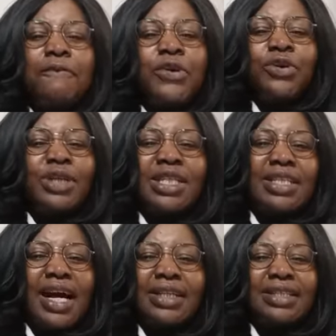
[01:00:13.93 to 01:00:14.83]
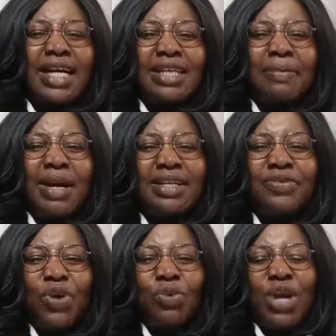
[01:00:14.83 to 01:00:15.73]
we don't eat that cassava
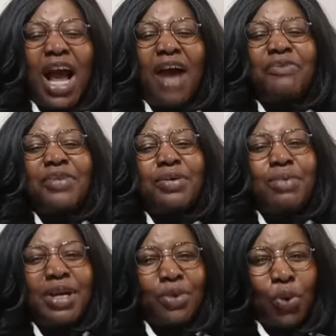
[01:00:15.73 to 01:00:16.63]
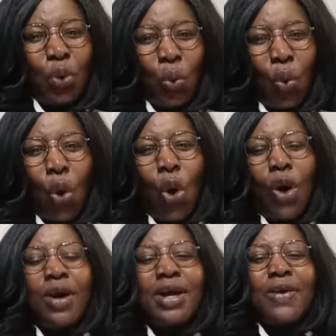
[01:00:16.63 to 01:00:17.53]
leaf when we have a weir or a
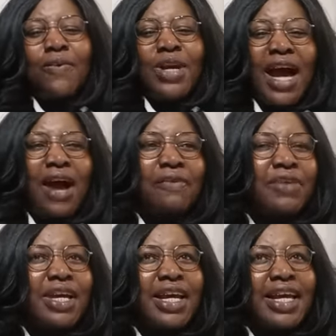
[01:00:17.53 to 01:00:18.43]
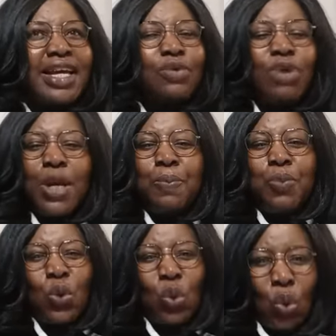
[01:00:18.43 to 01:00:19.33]
war, we have a weir
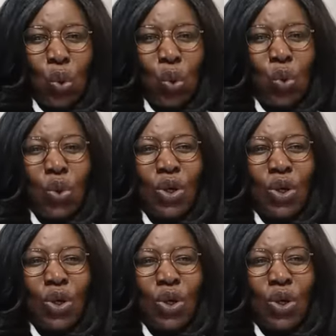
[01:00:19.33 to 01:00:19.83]
bolo,